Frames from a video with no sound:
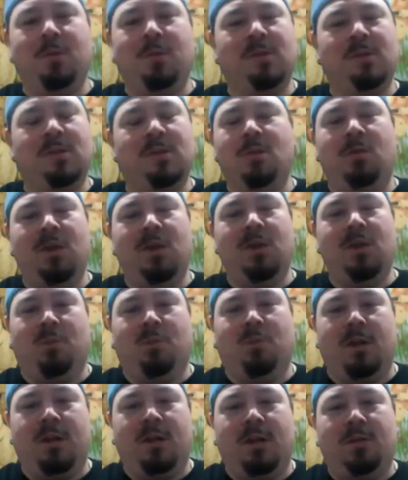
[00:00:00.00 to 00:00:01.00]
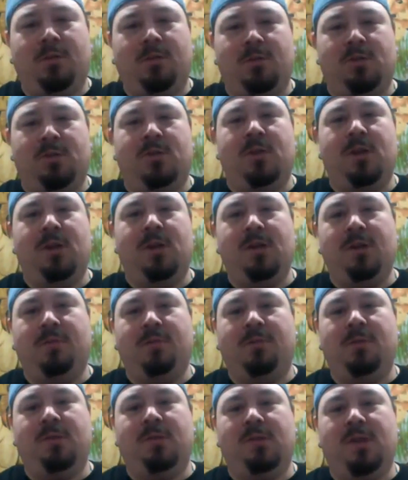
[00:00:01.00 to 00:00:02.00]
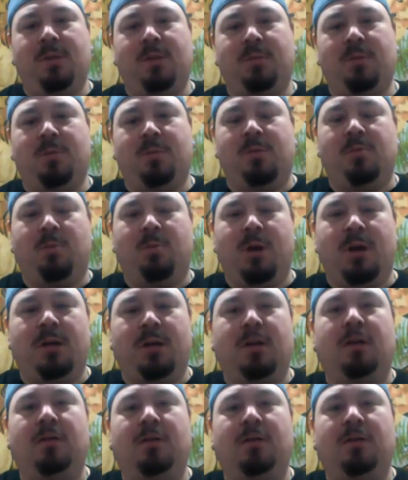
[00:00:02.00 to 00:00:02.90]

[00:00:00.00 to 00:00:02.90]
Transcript: no-name brand, that's for sure. He definitely stepped up his branding.